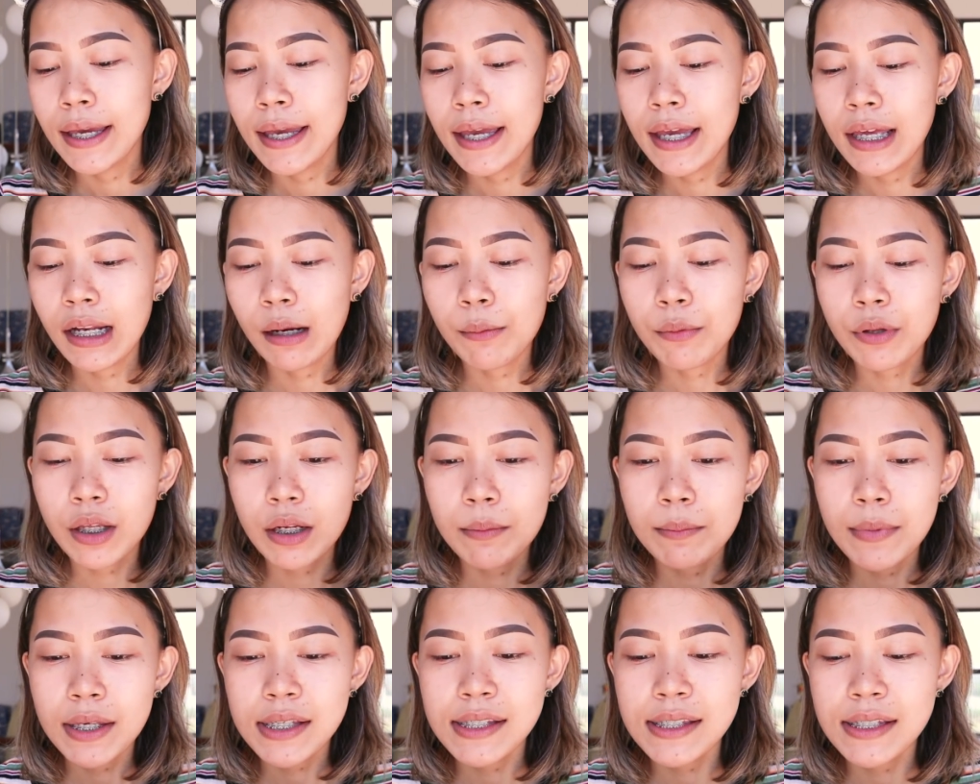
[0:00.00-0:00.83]
And I'm
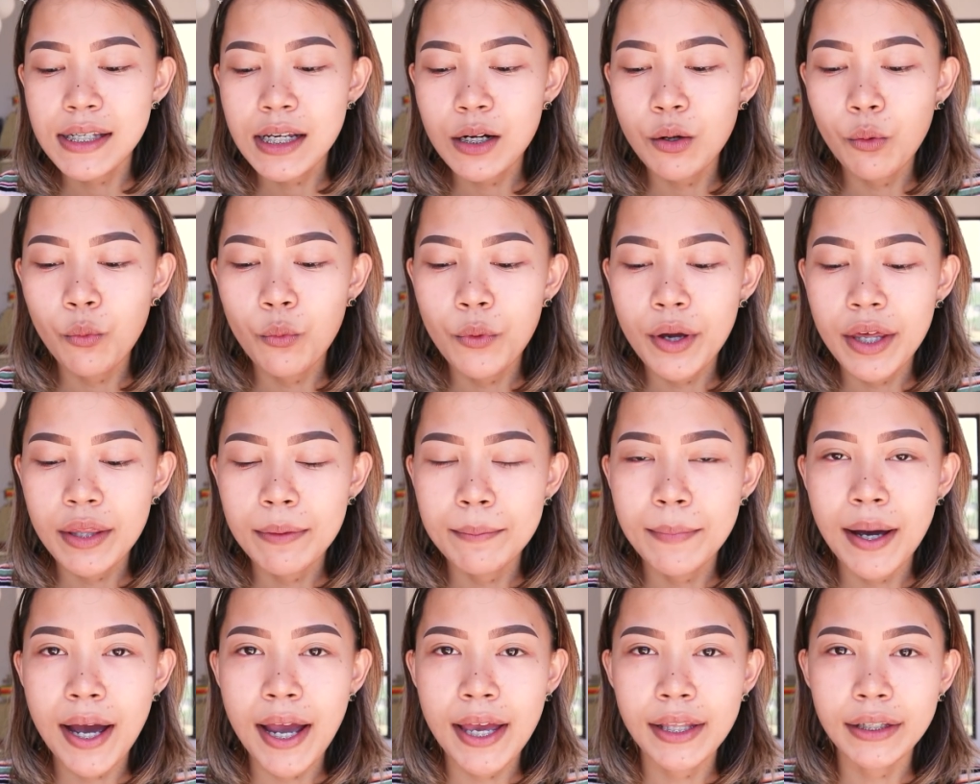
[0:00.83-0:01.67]
going to mix it with
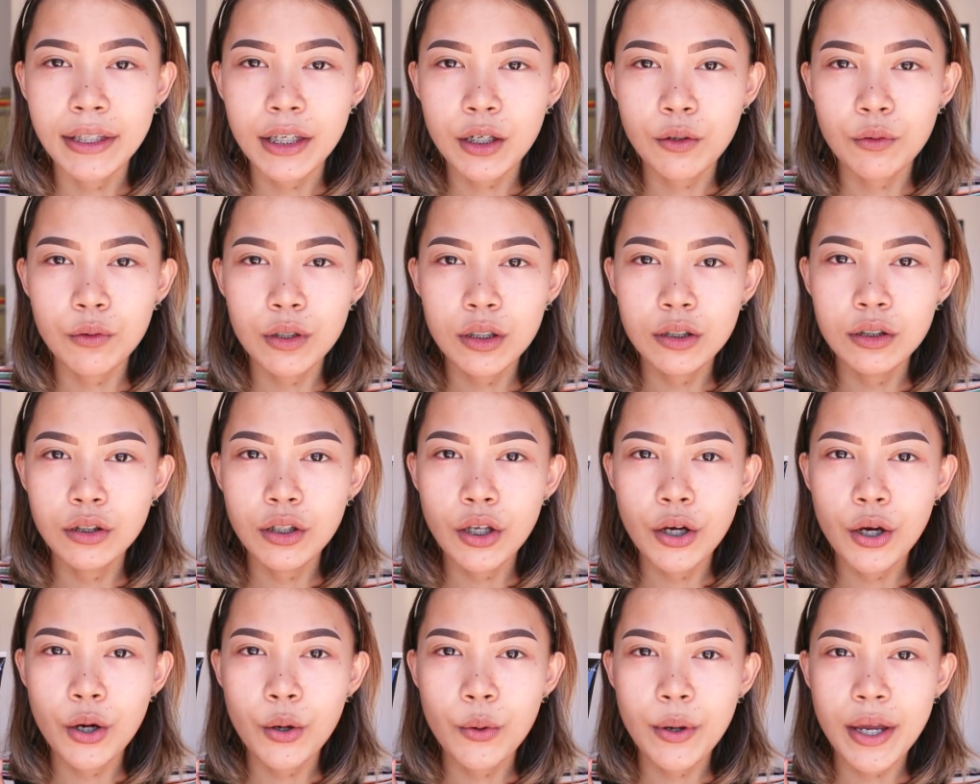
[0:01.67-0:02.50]
my liquid
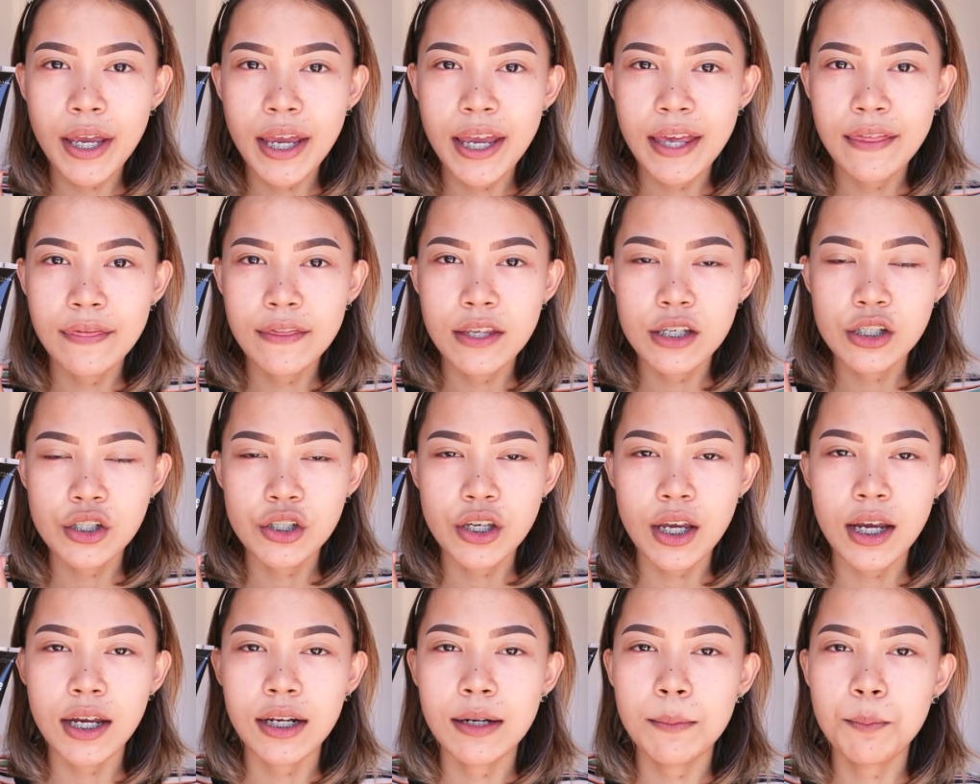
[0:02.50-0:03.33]
glow in the
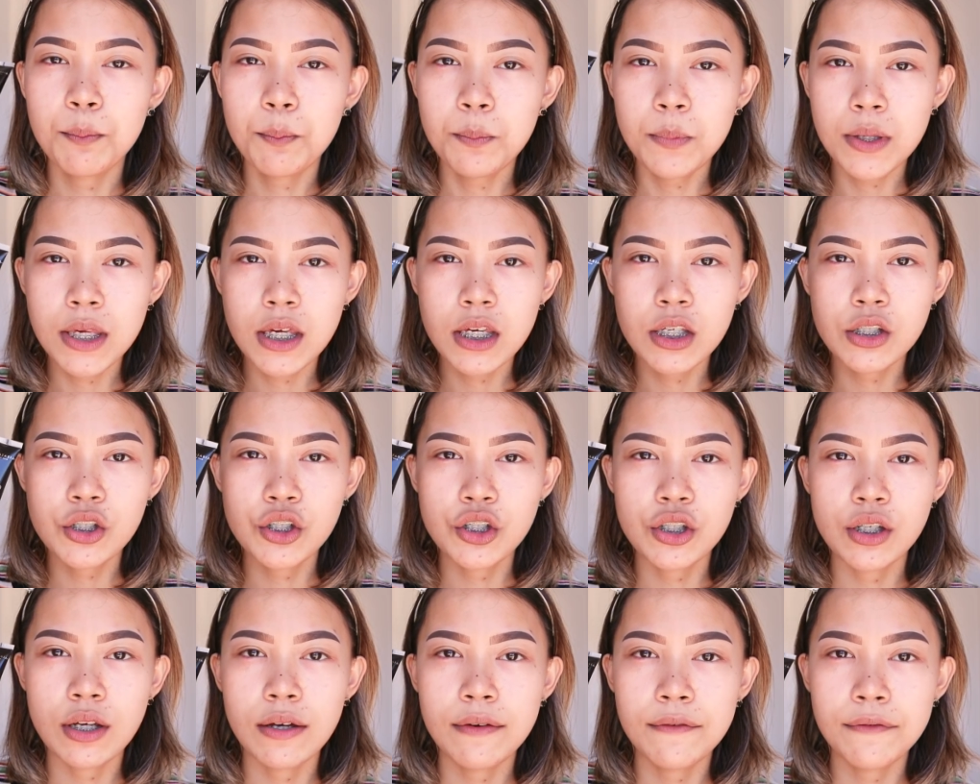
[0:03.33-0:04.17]
shade
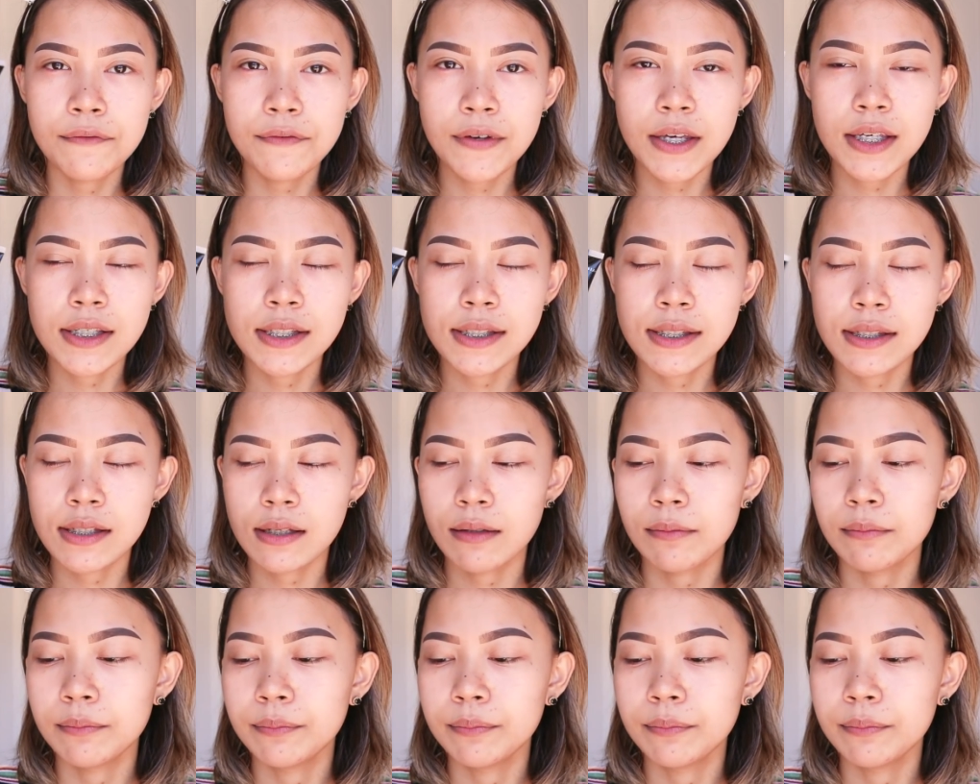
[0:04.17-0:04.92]
Peach Fizz.